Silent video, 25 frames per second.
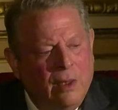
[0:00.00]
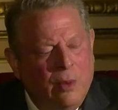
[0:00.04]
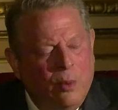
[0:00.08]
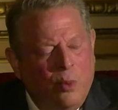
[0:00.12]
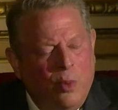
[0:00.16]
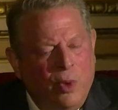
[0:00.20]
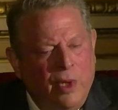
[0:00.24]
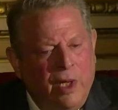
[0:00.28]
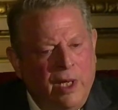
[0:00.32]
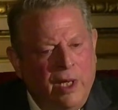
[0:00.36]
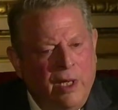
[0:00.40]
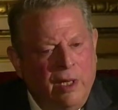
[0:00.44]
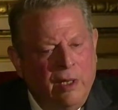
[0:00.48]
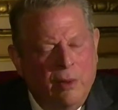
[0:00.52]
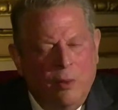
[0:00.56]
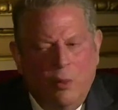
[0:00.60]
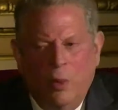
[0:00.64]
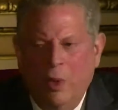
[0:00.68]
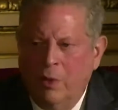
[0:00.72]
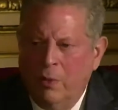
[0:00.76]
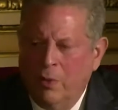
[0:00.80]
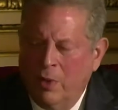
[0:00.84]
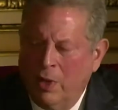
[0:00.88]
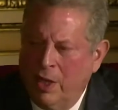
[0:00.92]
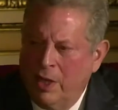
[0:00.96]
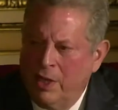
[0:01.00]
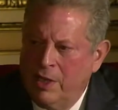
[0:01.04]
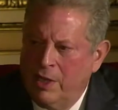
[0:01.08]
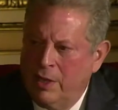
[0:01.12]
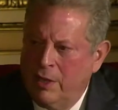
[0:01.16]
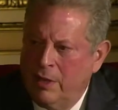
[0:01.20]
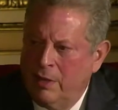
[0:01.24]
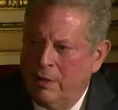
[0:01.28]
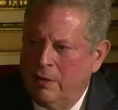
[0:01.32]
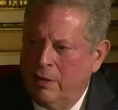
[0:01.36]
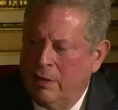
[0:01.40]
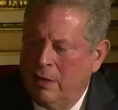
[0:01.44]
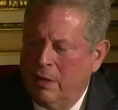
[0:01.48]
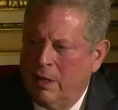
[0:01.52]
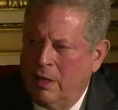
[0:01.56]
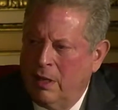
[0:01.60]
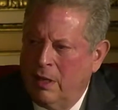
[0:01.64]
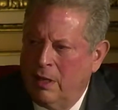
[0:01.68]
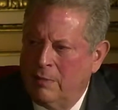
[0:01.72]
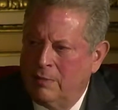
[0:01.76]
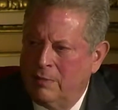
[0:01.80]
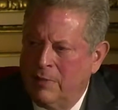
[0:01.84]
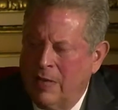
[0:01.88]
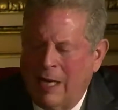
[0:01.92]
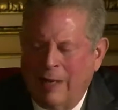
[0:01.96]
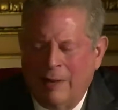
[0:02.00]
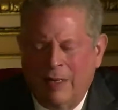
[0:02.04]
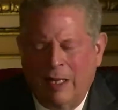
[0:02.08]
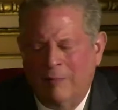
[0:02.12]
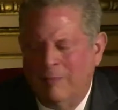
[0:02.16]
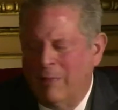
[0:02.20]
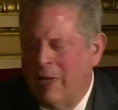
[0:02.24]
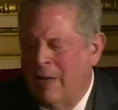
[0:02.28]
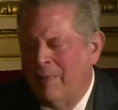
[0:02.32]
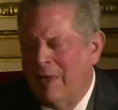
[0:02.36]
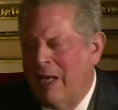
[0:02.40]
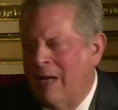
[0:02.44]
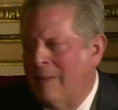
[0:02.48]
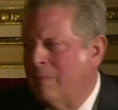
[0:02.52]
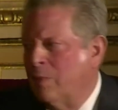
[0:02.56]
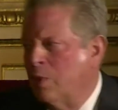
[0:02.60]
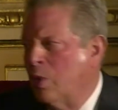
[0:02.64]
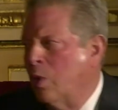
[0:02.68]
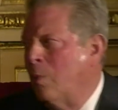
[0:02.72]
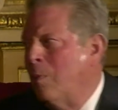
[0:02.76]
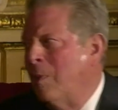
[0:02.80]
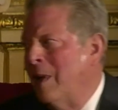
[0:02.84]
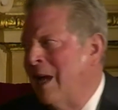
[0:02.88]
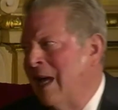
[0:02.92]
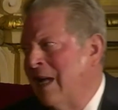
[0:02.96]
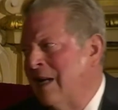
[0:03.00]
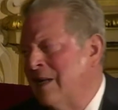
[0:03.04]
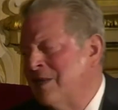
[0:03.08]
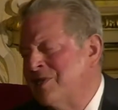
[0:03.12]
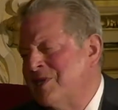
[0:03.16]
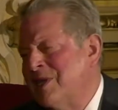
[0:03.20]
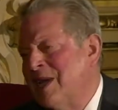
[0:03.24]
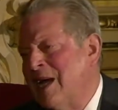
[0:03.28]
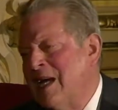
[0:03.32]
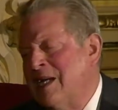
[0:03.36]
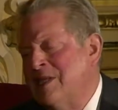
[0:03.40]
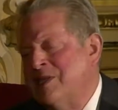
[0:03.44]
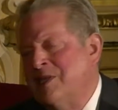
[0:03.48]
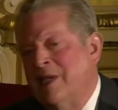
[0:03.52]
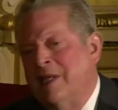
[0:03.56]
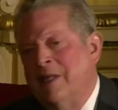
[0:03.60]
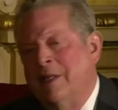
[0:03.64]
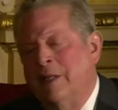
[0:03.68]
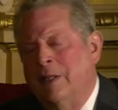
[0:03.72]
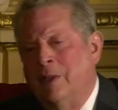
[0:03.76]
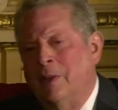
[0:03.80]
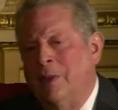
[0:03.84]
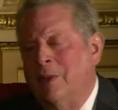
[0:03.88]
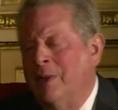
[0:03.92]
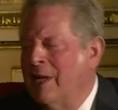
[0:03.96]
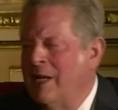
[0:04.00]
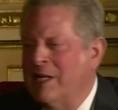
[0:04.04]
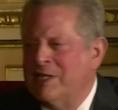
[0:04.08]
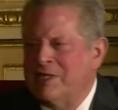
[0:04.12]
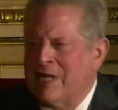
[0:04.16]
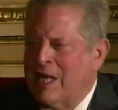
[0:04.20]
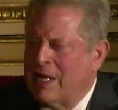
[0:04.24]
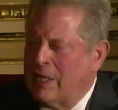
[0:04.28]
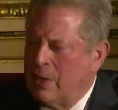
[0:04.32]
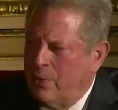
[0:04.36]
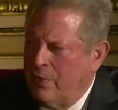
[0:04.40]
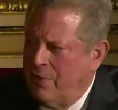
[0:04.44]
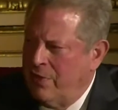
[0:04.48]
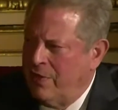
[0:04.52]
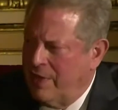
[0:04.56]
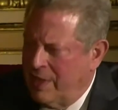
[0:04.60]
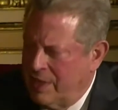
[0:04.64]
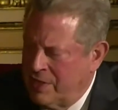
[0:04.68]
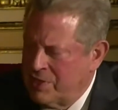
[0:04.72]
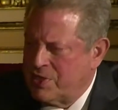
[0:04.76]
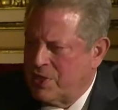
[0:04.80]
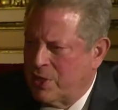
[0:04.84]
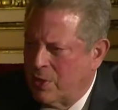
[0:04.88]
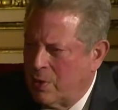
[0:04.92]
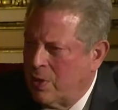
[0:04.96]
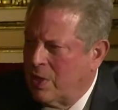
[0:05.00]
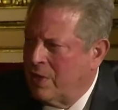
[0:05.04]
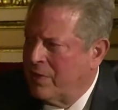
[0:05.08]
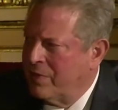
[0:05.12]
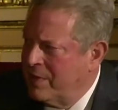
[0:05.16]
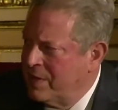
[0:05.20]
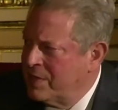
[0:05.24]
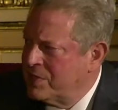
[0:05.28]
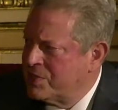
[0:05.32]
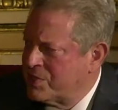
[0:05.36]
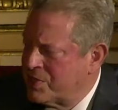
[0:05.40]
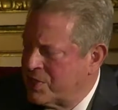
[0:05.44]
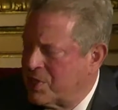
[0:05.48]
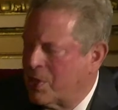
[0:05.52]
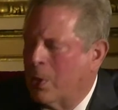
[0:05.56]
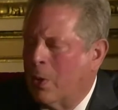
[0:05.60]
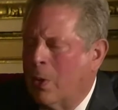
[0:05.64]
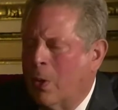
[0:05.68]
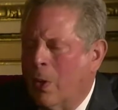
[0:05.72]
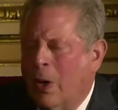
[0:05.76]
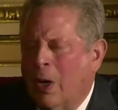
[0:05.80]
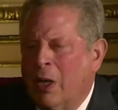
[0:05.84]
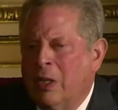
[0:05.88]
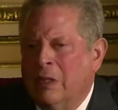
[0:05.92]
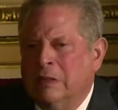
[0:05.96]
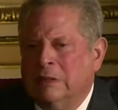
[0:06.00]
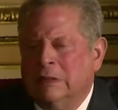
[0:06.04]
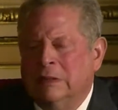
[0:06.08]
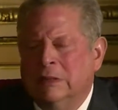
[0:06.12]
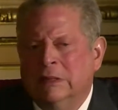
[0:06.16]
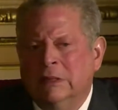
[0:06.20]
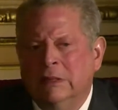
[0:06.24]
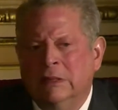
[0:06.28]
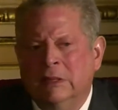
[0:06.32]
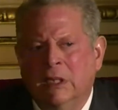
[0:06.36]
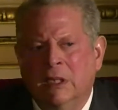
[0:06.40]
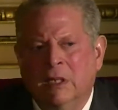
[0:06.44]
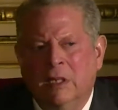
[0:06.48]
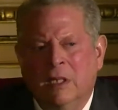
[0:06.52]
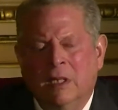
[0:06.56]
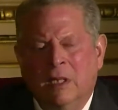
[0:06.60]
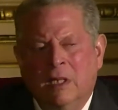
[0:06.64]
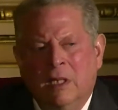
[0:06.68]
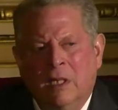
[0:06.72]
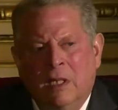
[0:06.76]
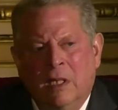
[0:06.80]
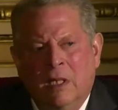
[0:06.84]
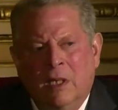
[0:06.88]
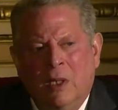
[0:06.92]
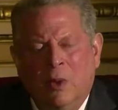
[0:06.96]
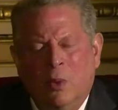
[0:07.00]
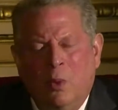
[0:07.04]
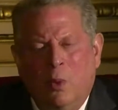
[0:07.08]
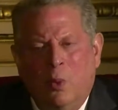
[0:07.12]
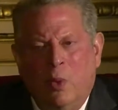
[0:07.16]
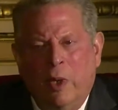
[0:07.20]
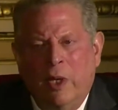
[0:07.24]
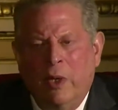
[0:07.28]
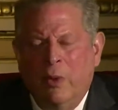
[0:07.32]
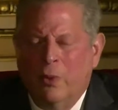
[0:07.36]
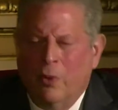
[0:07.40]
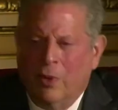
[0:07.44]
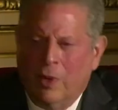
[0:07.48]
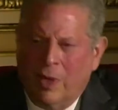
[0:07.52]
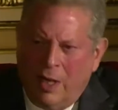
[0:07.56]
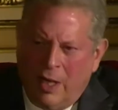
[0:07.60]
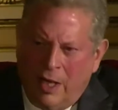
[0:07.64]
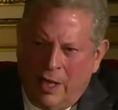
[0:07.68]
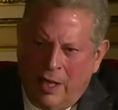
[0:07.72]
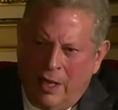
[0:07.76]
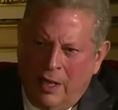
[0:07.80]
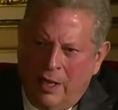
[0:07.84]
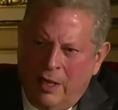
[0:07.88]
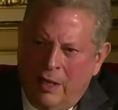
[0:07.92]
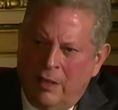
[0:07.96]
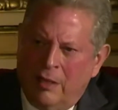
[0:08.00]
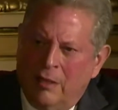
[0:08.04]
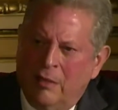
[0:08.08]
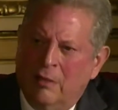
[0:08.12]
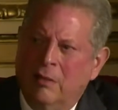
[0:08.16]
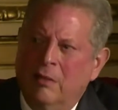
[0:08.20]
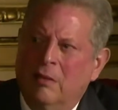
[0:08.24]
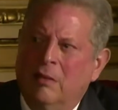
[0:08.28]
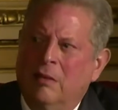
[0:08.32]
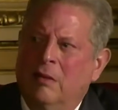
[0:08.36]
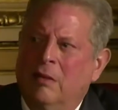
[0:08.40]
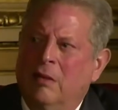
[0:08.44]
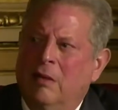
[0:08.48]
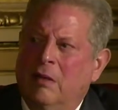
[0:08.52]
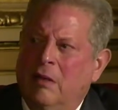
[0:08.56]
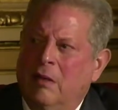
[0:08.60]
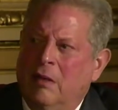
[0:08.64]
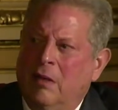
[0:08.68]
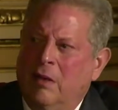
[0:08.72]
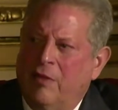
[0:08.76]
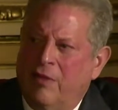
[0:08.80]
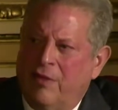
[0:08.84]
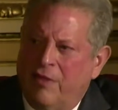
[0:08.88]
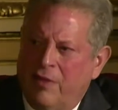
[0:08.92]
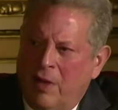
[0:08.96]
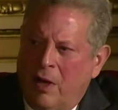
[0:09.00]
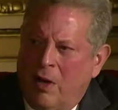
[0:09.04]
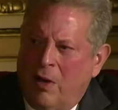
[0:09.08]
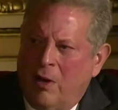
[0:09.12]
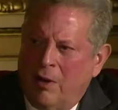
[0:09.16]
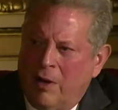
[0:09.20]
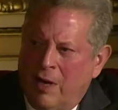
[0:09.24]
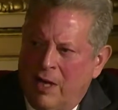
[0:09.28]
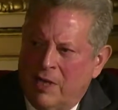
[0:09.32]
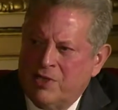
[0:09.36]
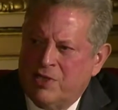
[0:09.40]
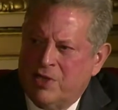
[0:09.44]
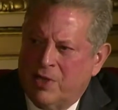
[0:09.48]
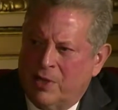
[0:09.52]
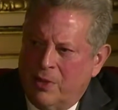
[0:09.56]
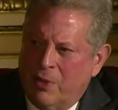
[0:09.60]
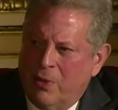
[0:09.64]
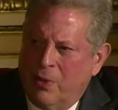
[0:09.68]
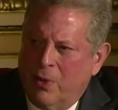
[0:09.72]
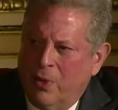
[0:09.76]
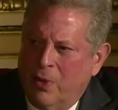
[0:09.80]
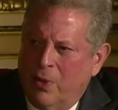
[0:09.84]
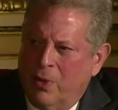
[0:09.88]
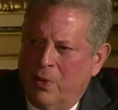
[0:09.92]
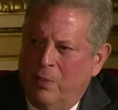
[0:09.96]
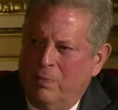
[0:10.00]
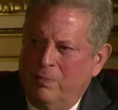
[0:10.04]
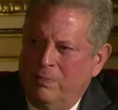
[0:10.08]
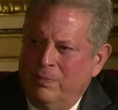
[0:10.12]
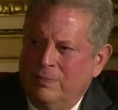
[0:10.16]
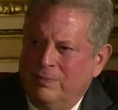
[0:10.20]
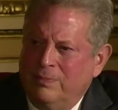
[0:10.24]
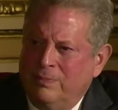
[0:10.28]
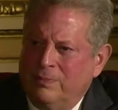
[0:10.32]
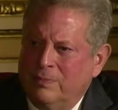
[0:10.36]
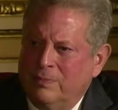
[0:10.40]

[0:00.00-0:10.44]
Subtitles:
we really, maybe I'm romanticizing the old days. I don't think so on this score. We really thought as a group